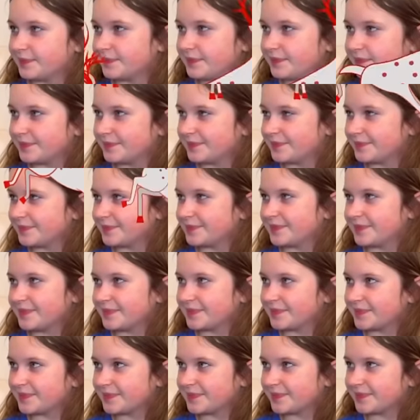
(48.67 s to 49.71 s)

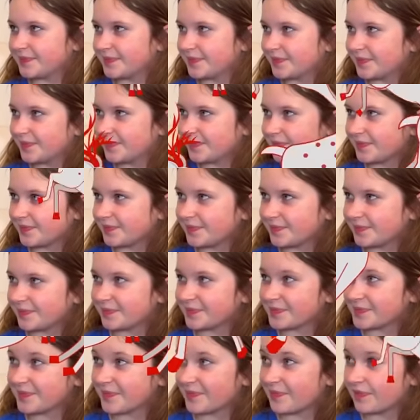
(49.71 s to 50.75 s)

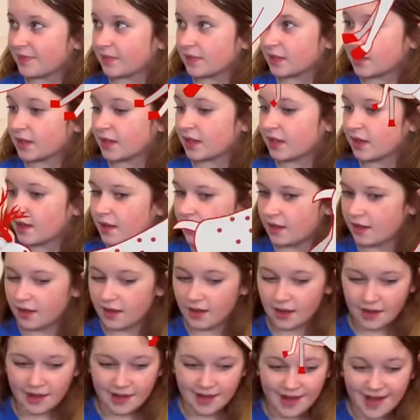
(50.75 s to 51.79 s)

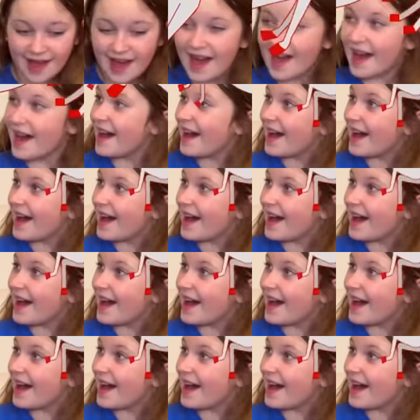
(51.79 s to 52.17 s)
(not speaking)